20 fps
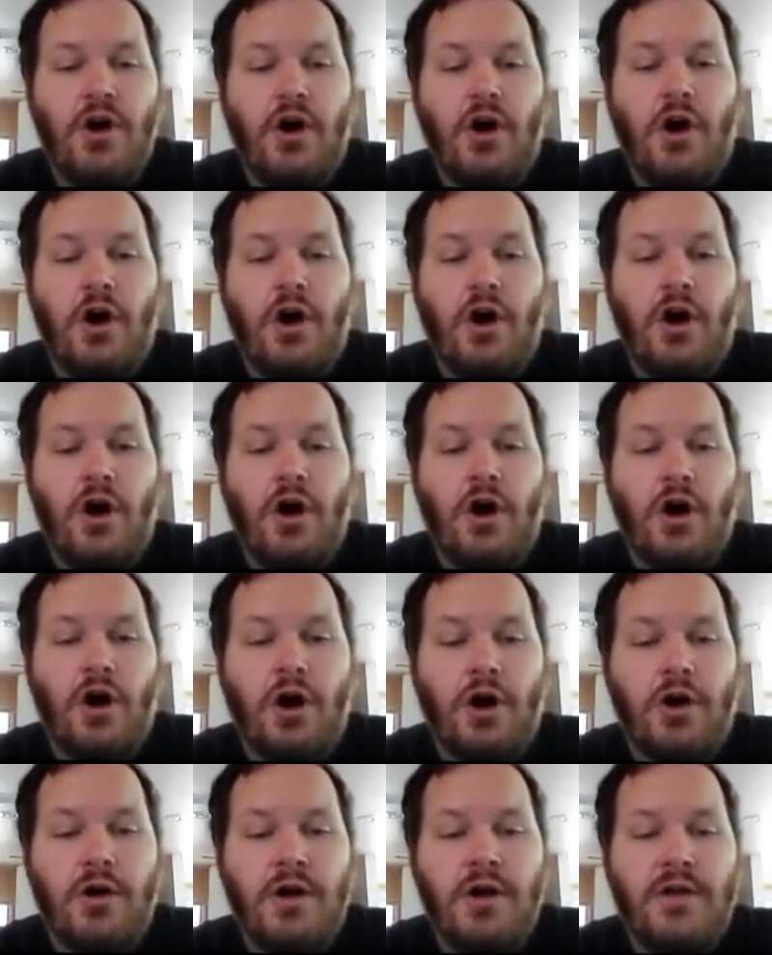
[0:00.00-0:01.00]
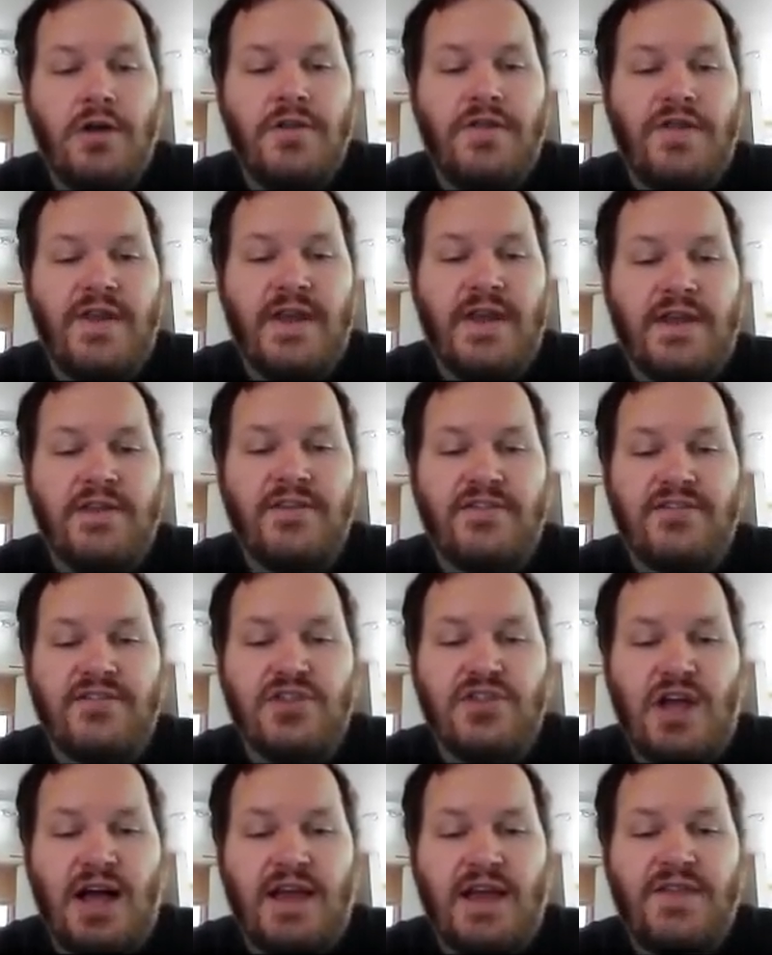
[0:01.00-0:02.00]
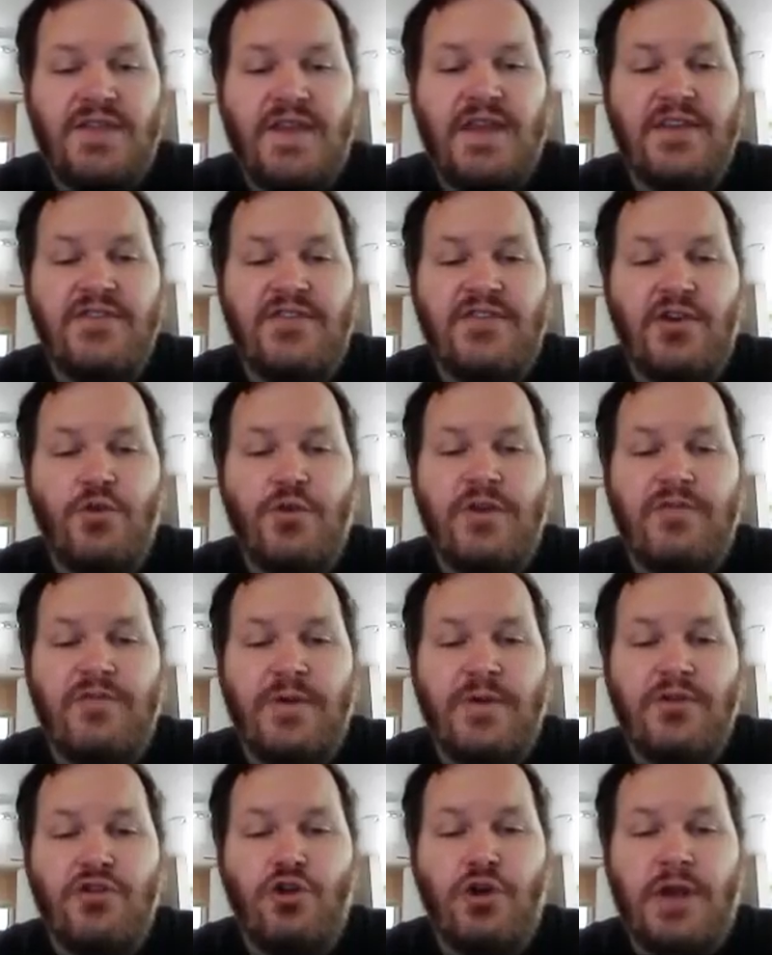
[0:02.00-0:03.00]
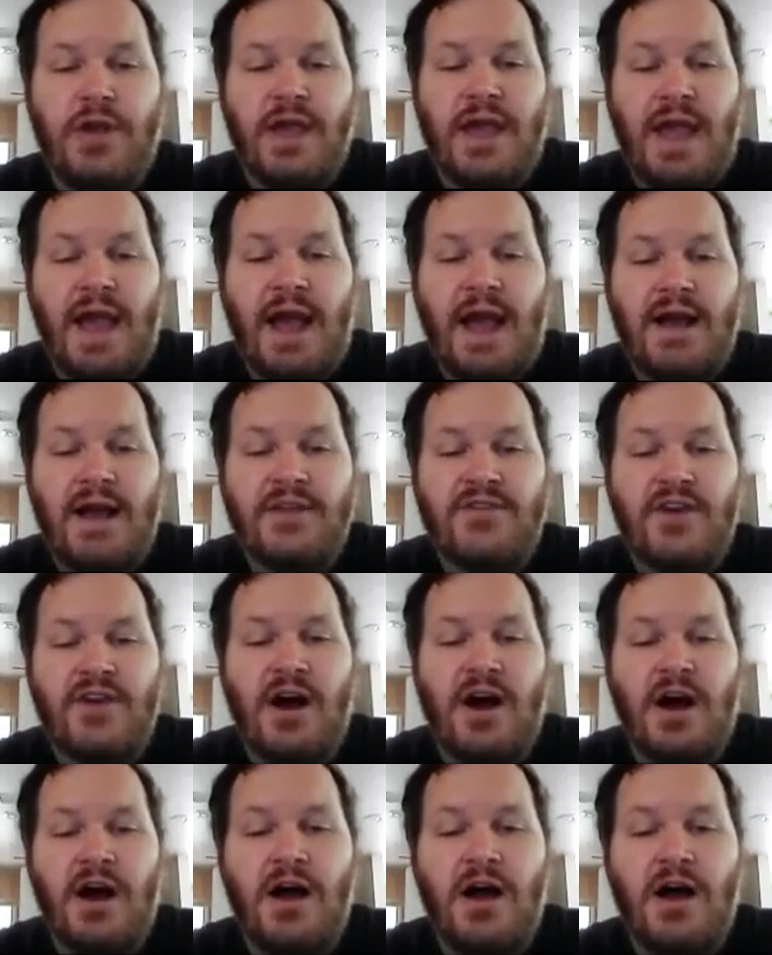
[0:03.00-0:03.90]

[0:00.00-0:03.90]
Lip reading: are things that we've been looking at,